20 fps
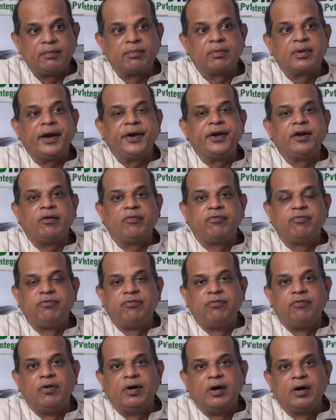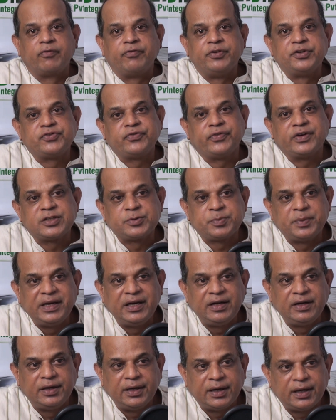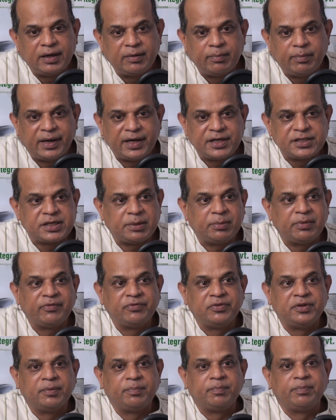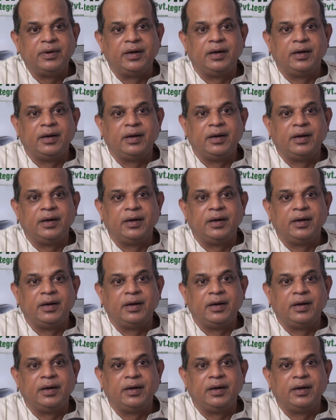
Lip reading: kind of work which was being done by some of the